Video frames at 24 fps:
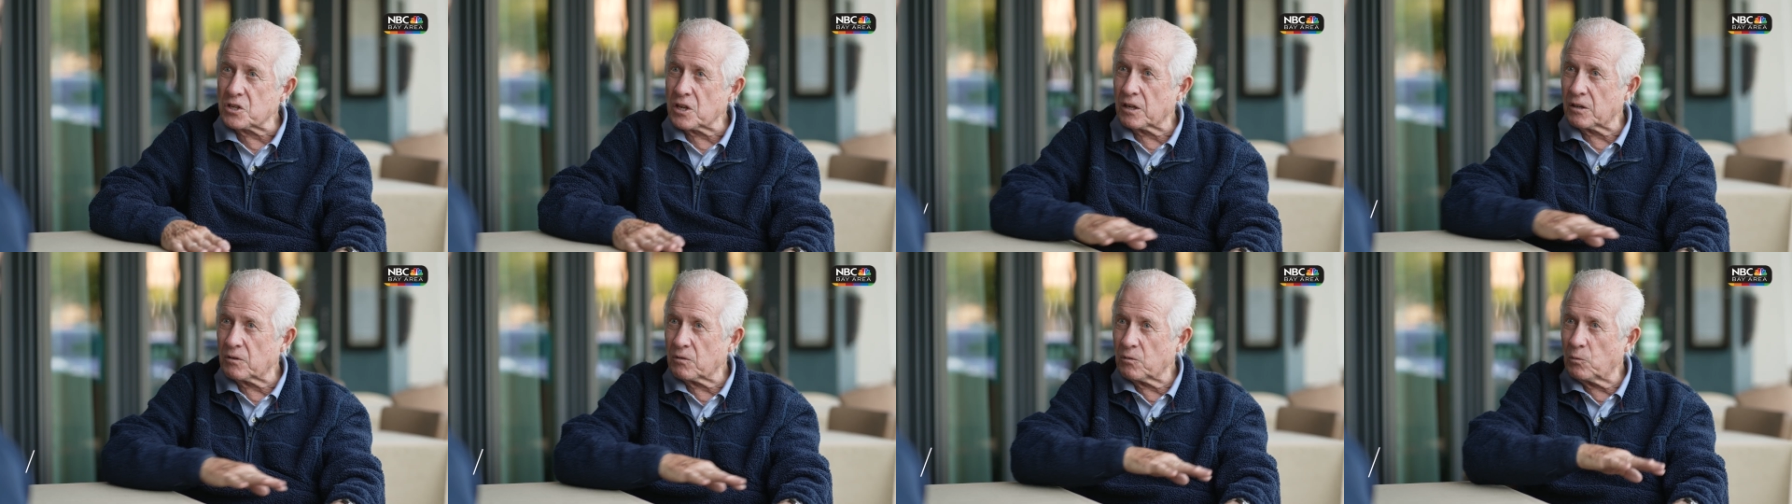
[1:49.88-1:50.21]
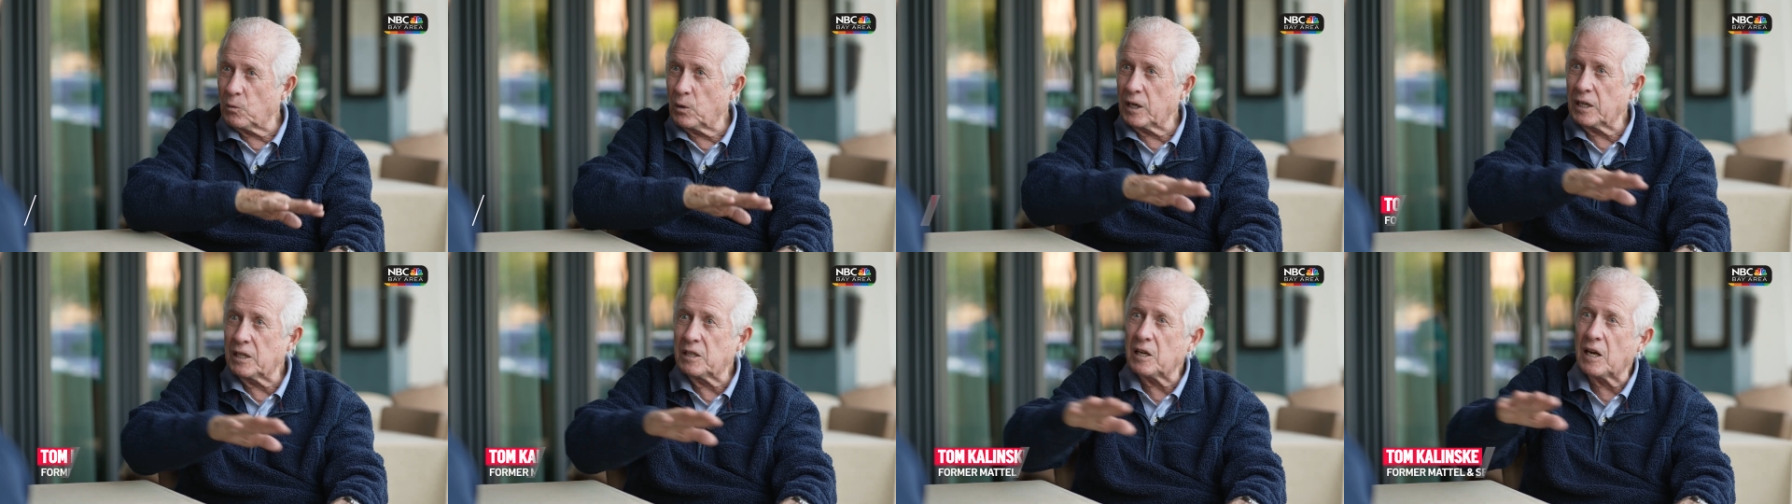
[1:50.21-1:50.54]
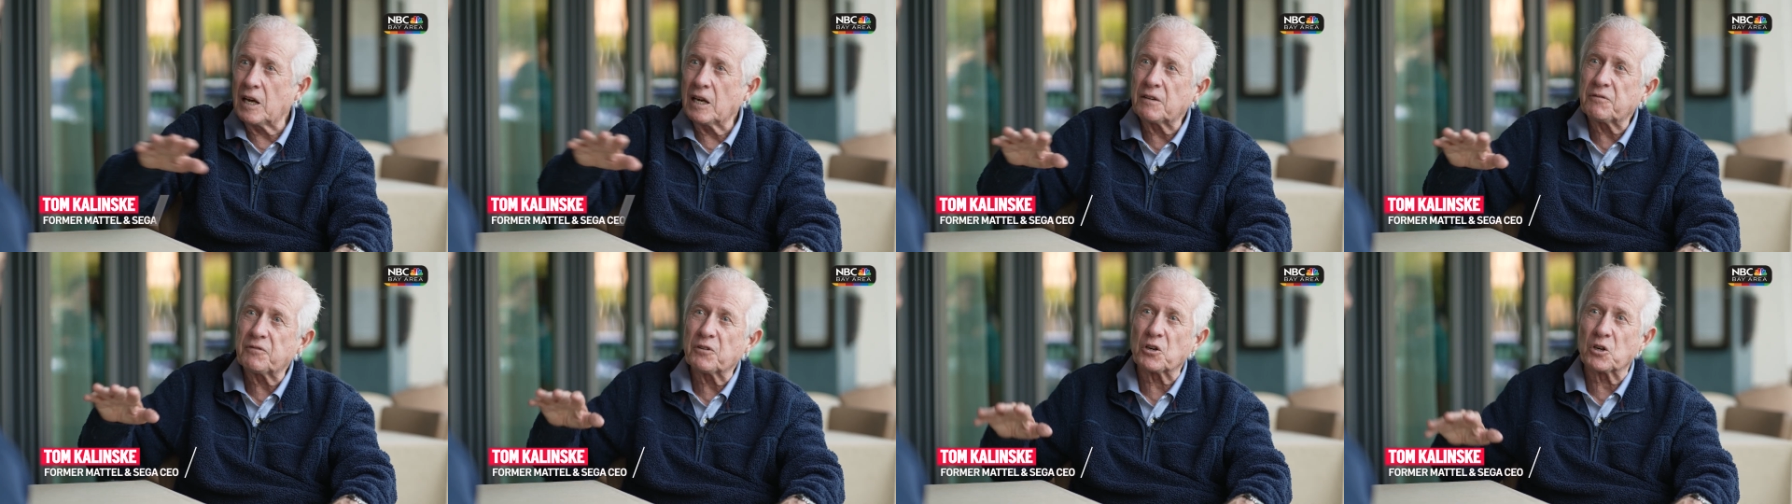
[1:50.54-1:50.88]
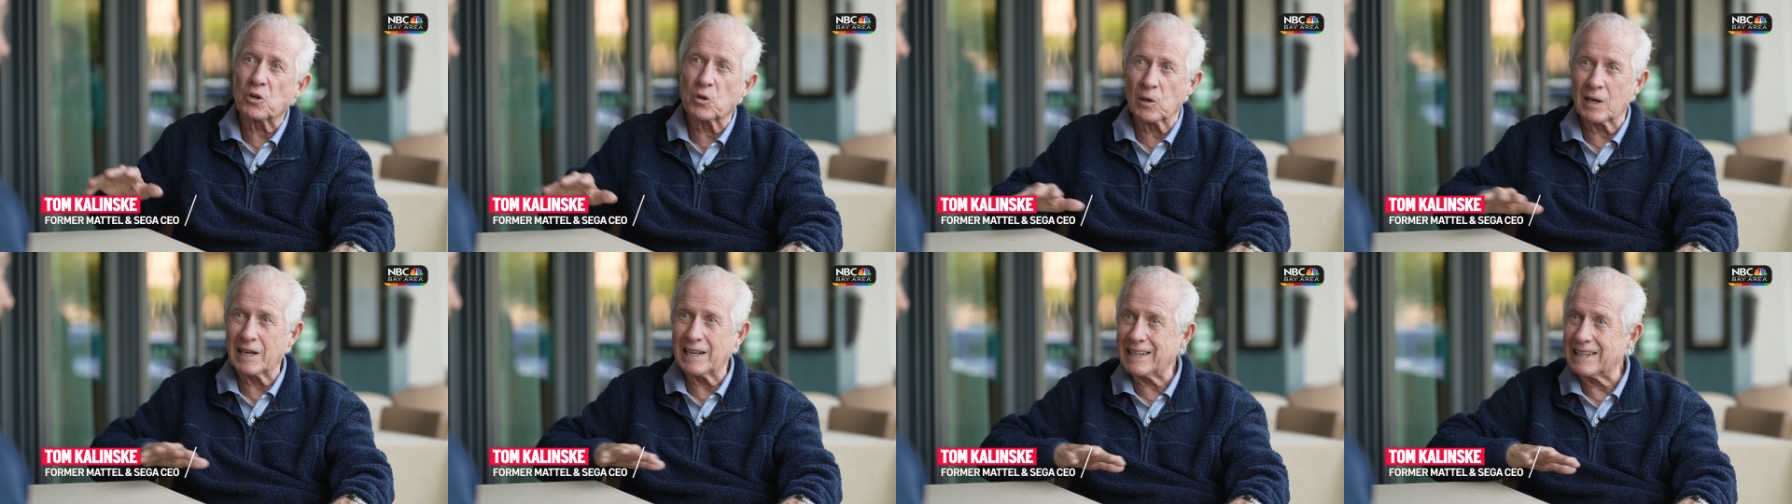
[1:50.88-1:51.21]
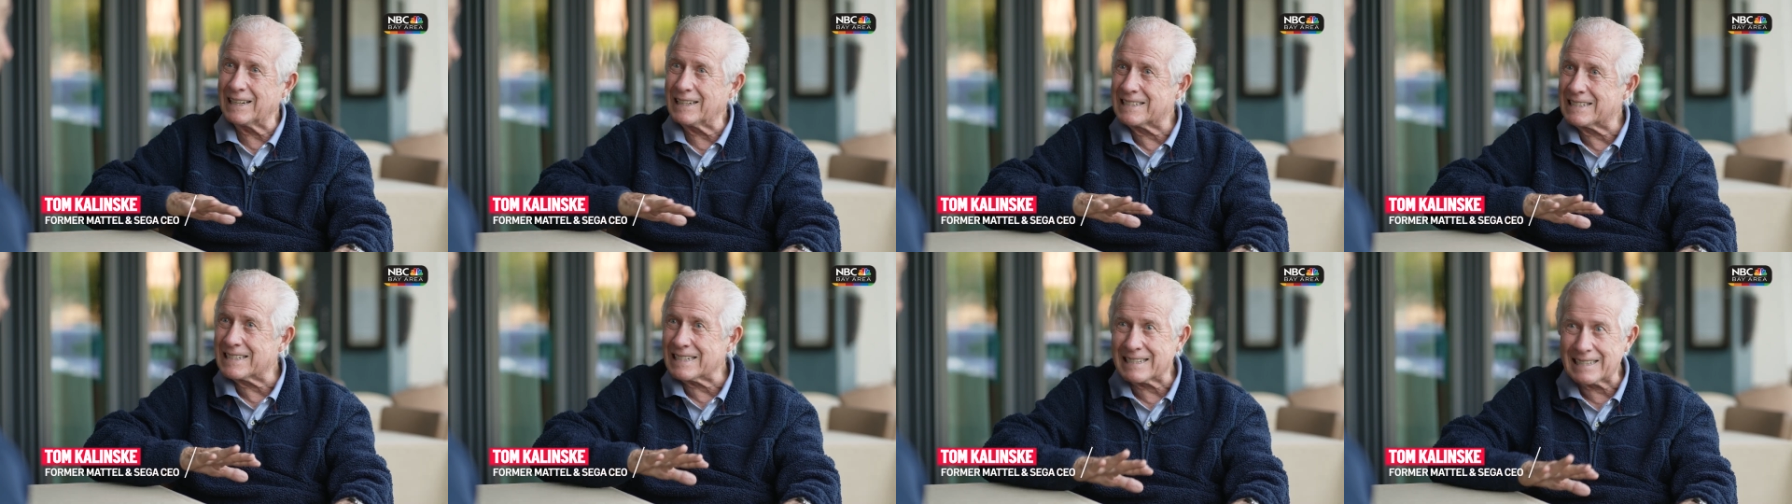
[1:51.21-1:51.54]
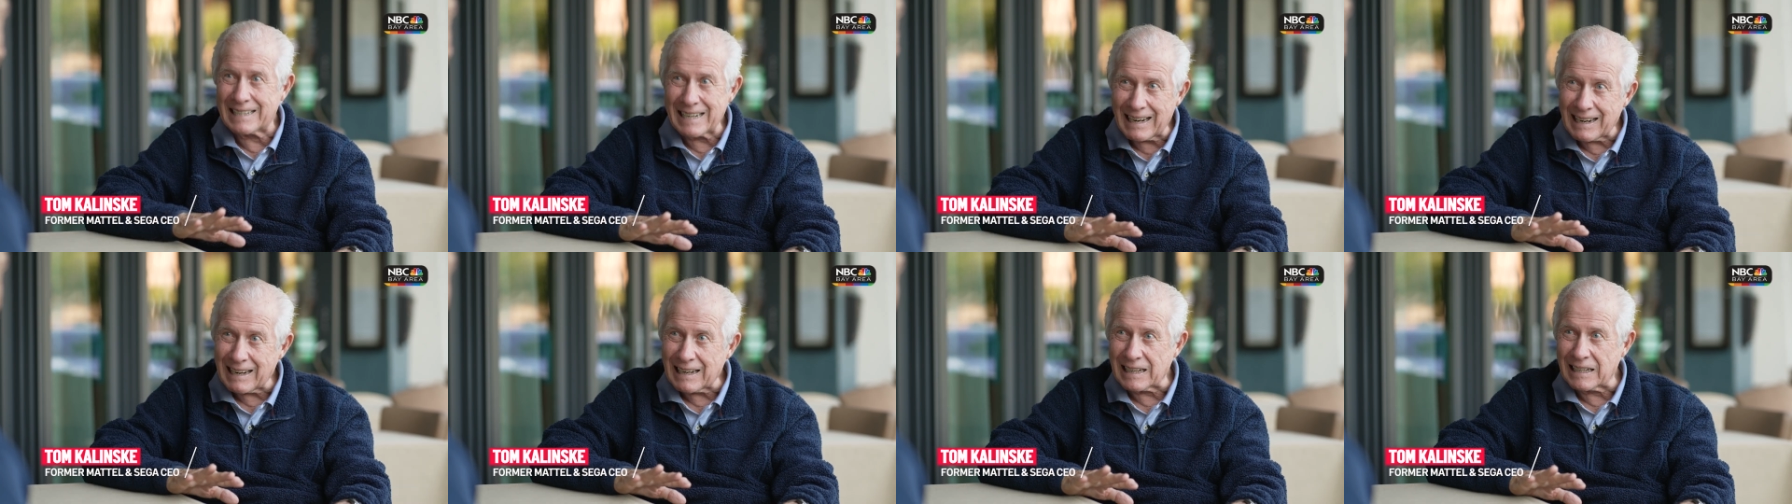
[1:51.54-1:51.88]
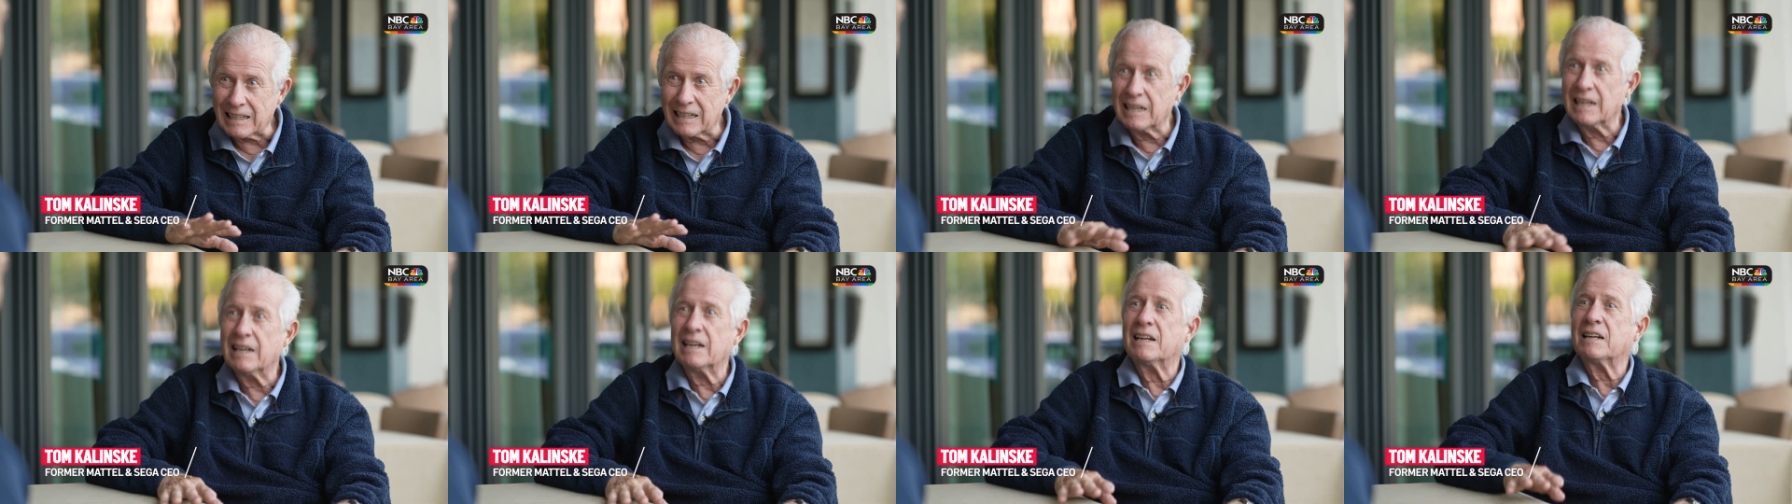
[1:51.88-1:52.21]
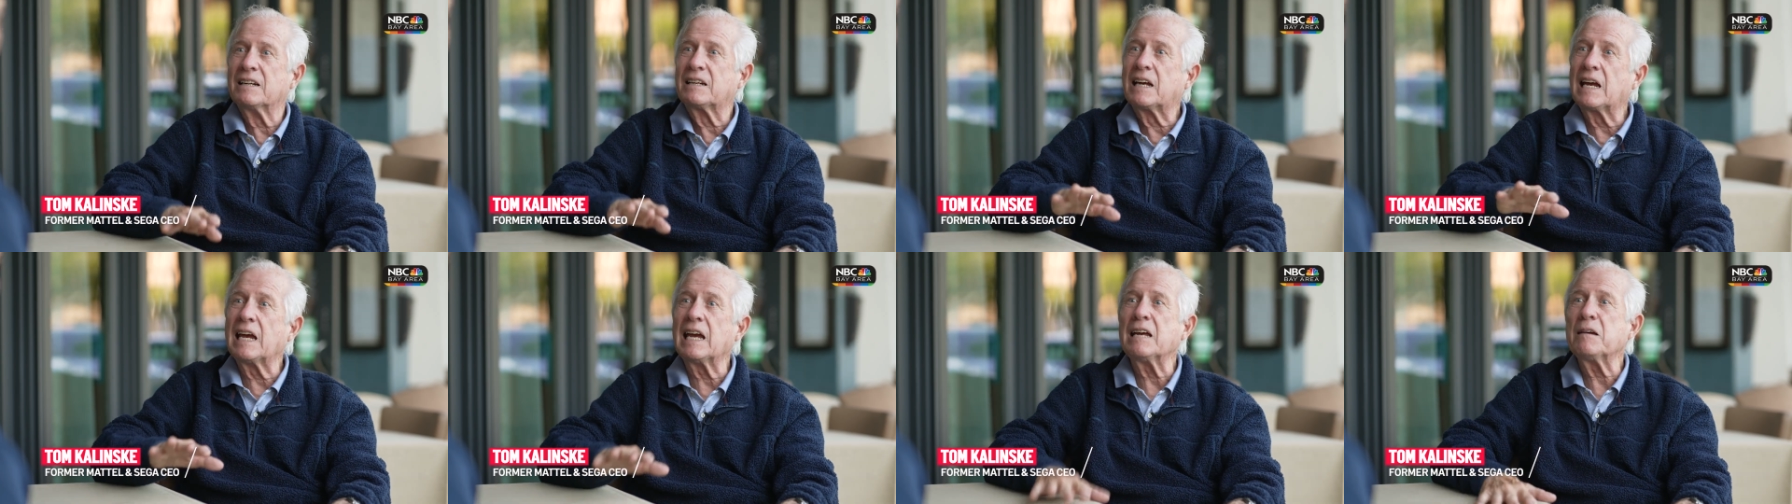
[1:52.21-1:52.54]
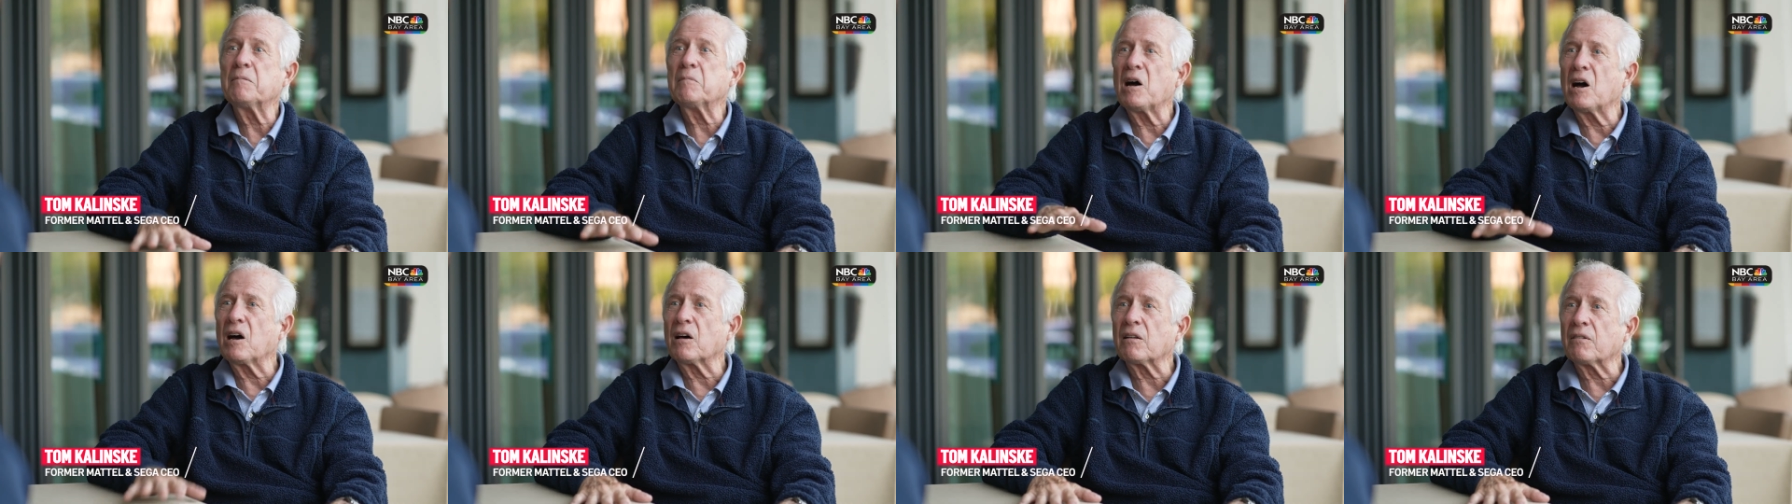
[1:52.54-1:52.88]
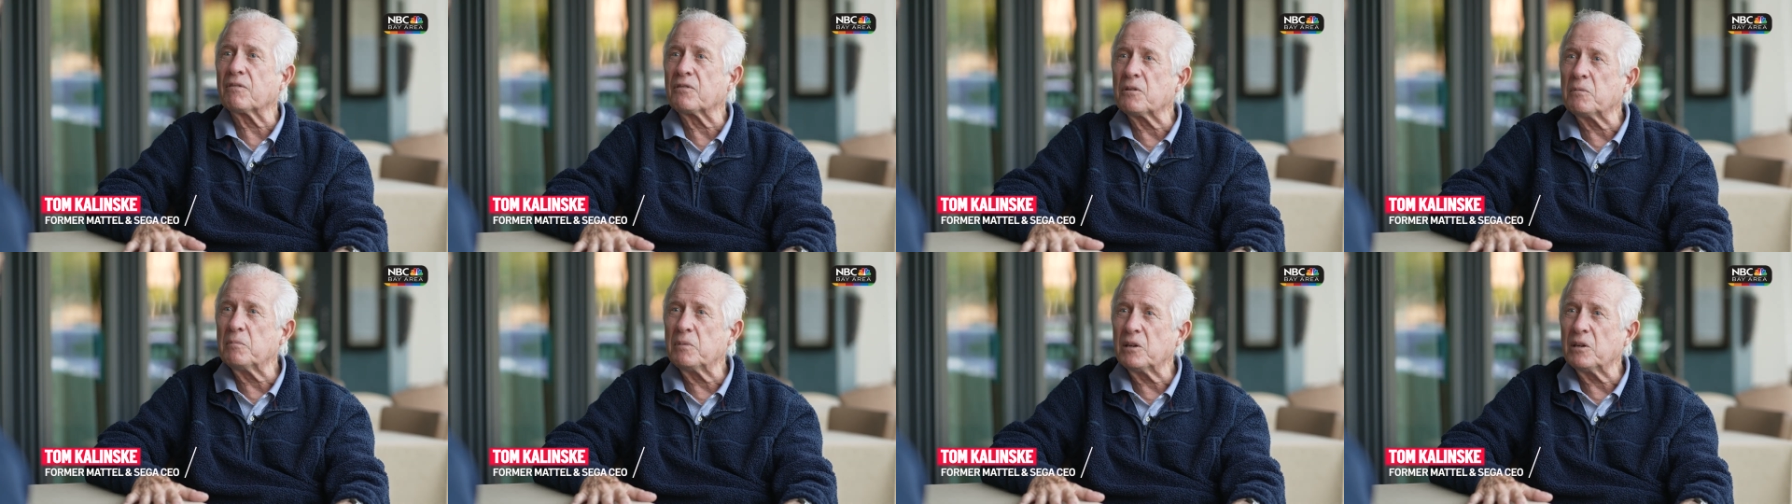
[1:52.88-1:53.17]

that we take for granted today came out of the